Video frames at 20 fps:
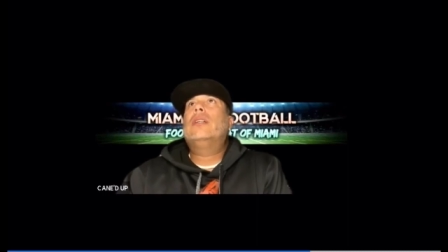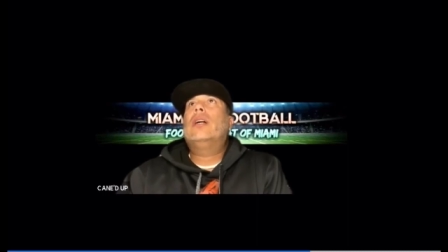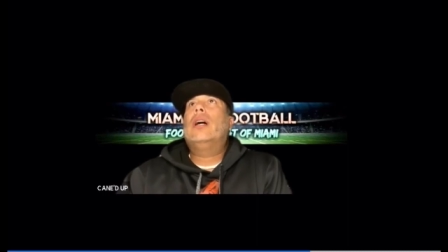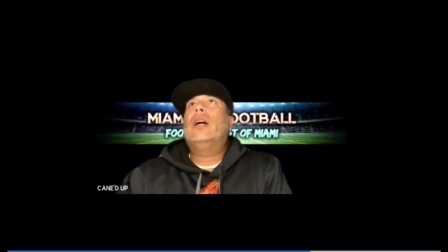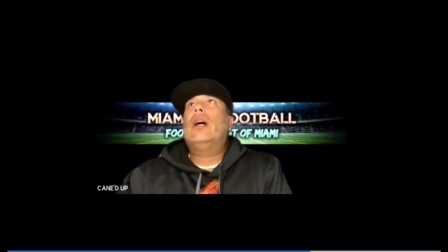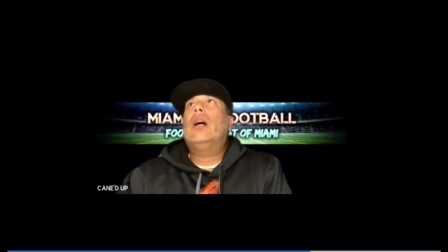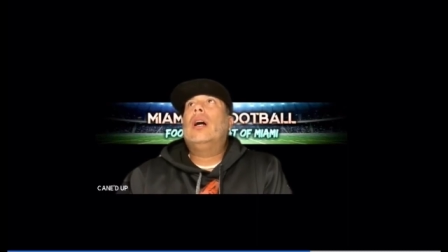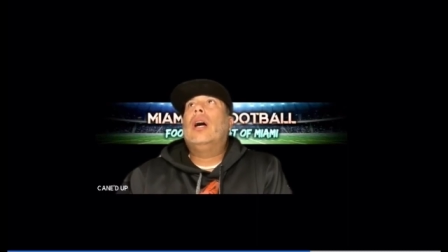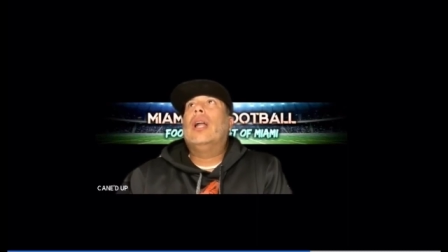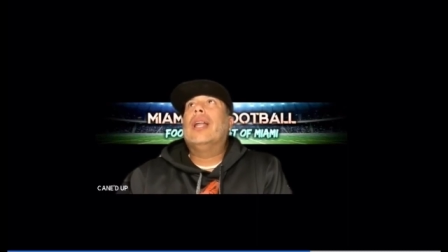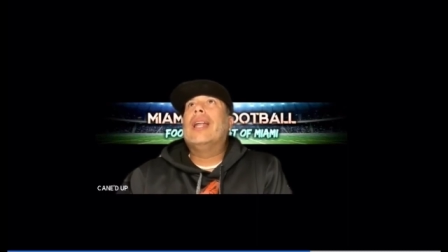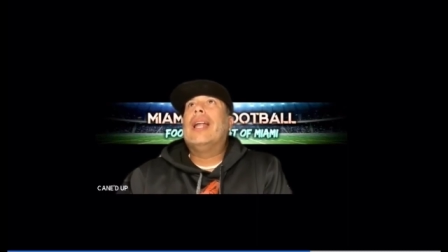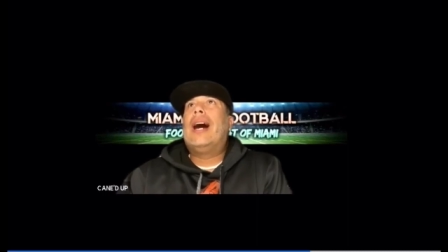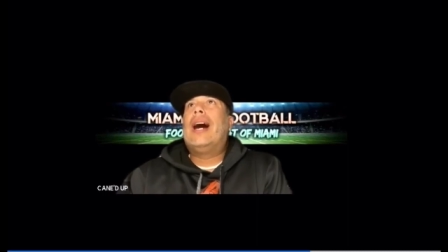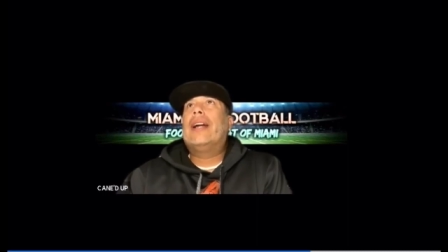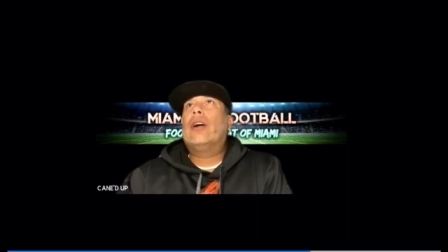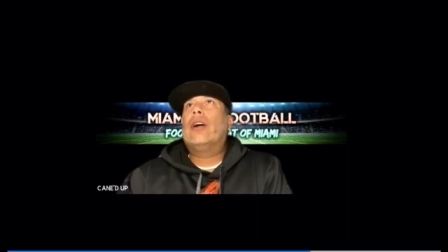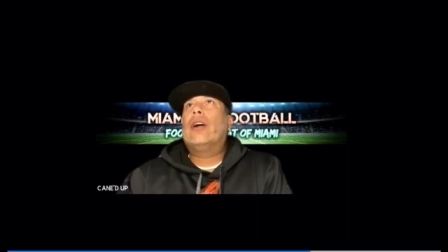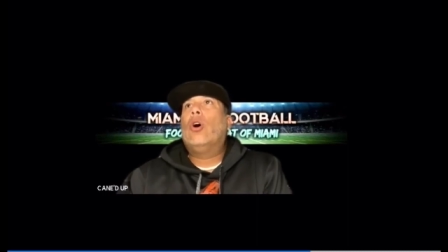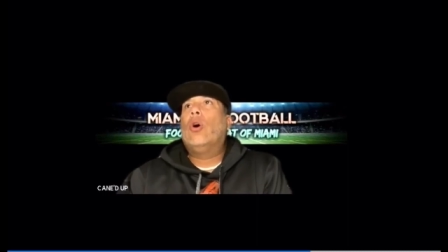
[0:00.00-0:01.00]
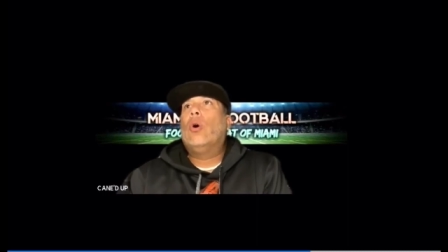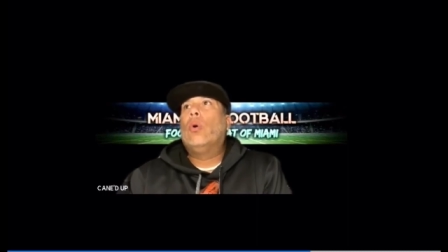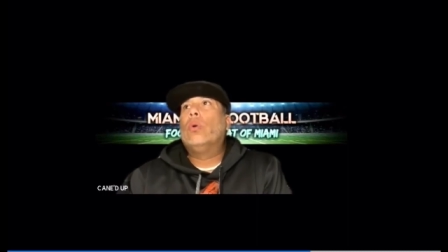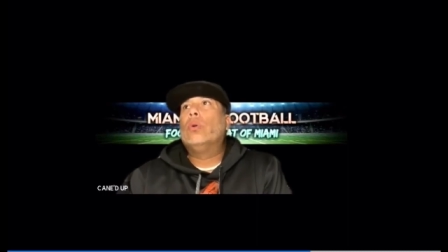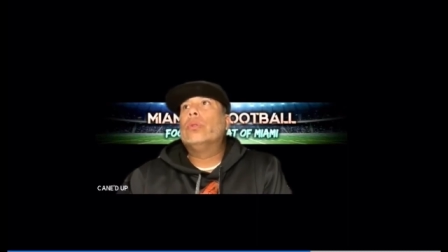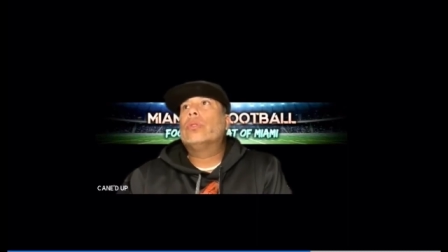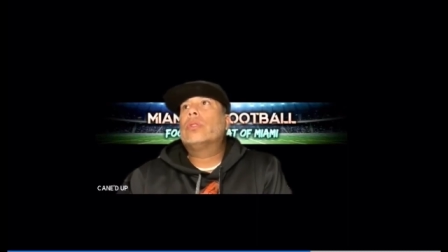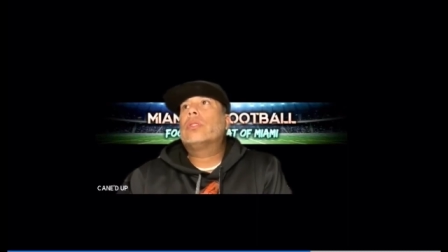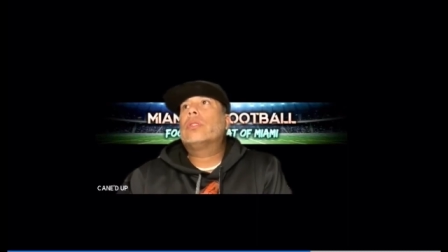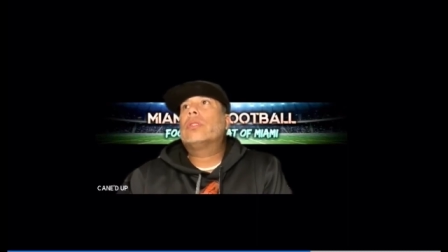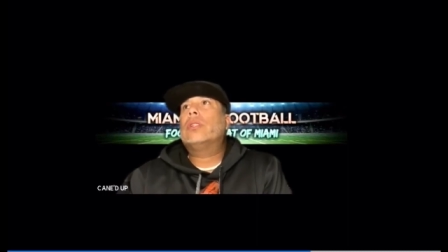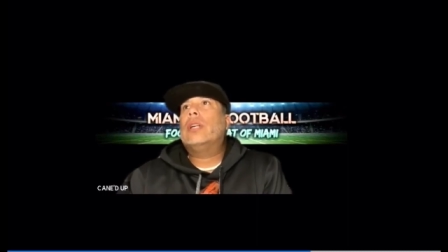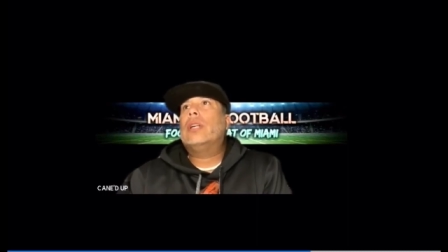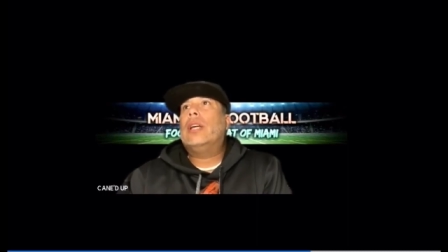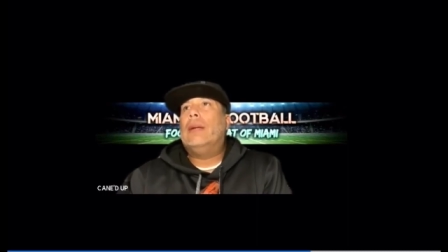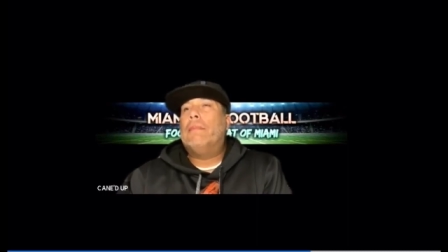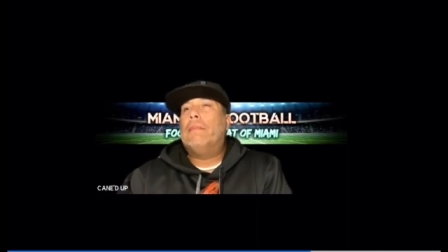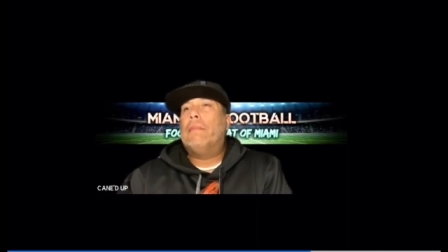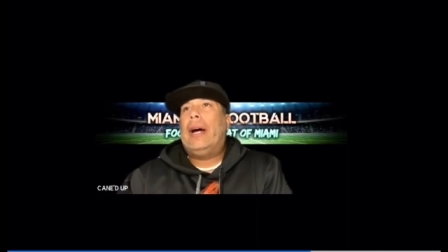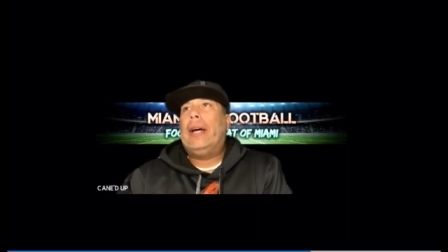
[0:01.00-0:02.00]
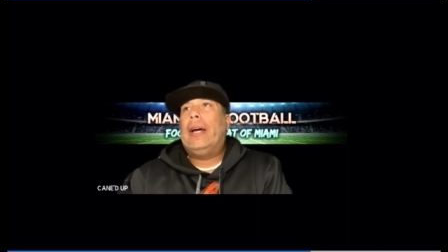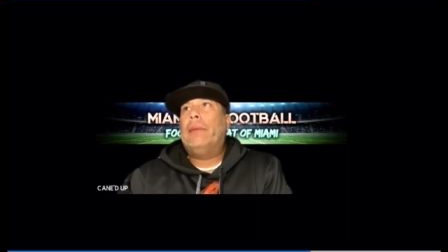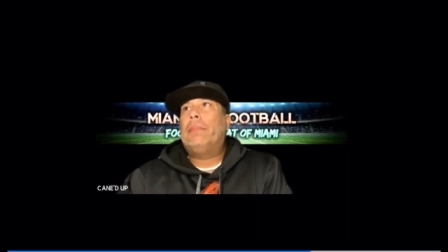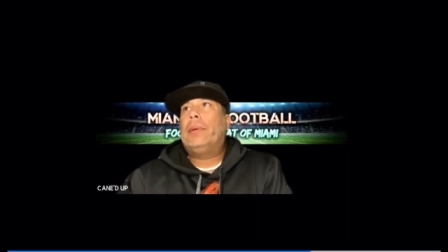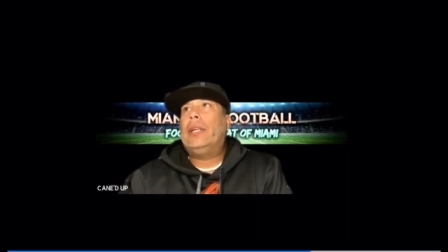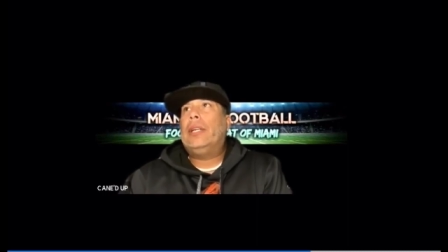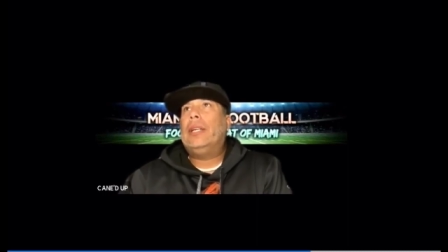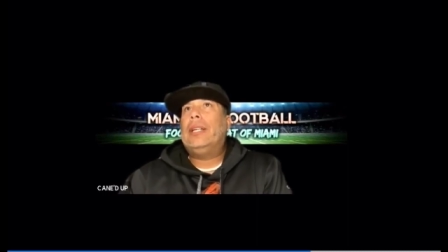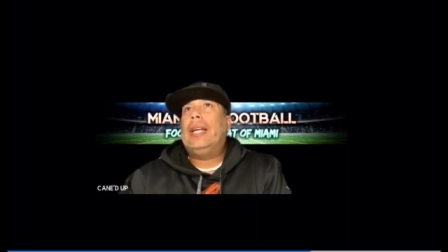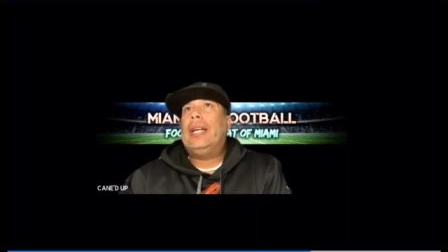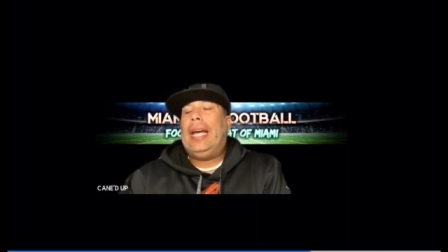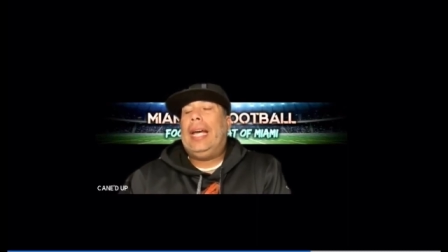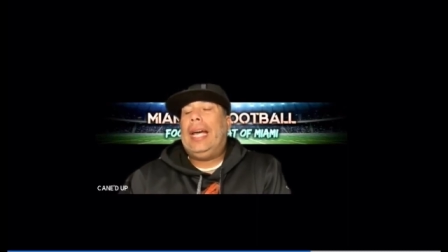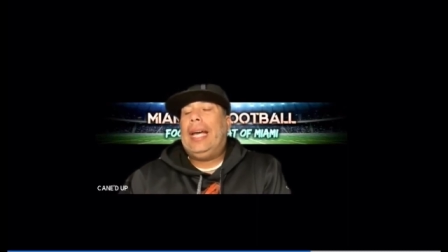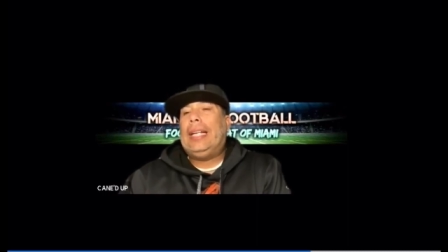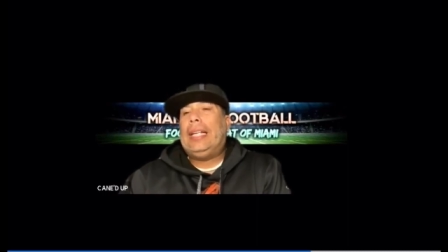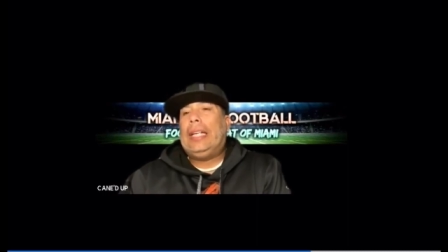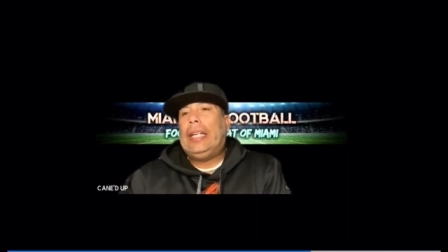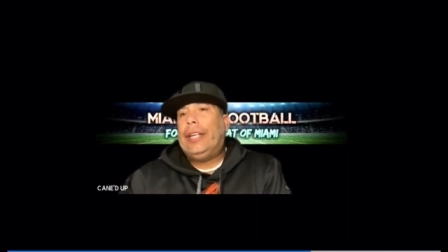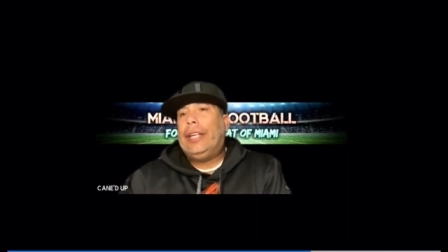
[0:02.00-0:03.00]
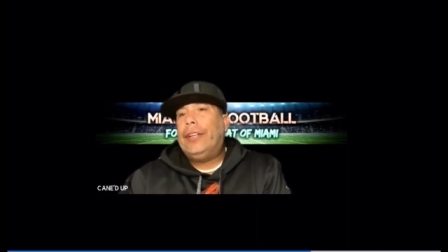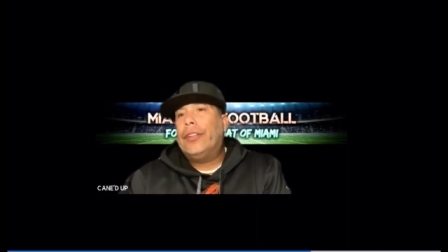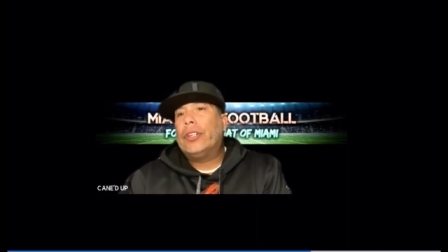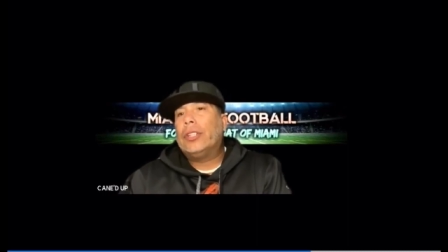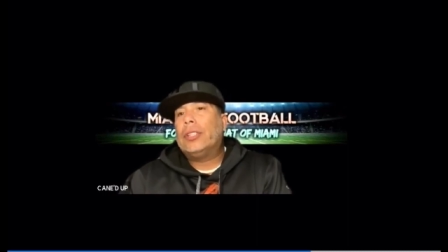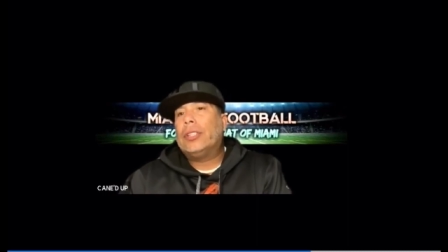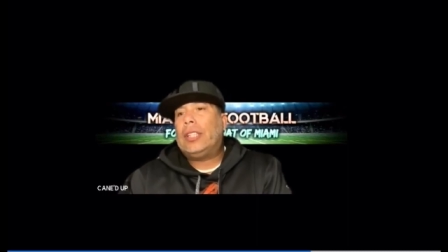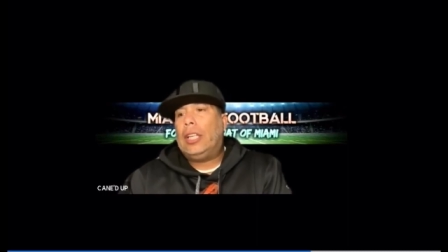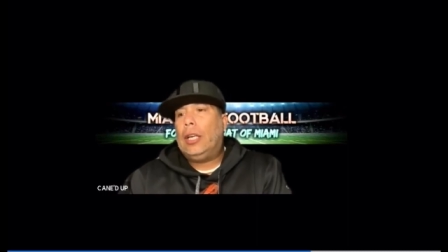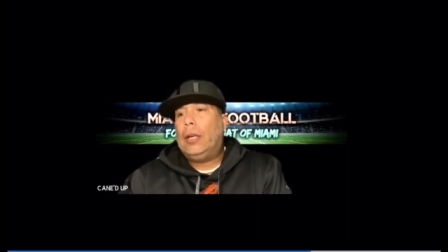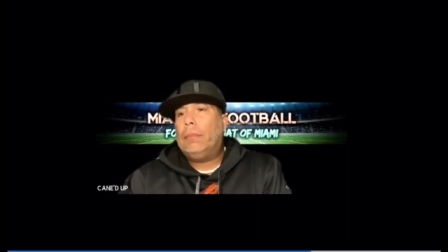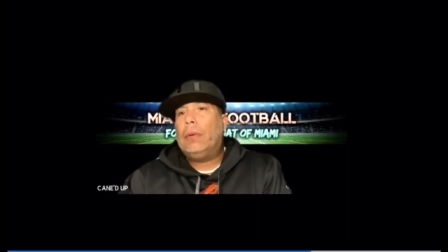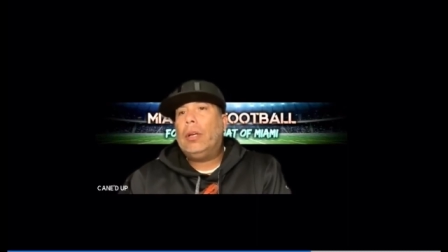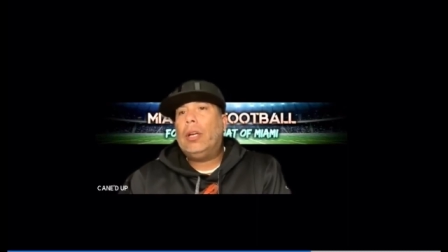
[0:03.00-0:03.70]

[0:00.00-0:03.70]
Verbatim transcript: a lot of holes, in my opinion, in either team.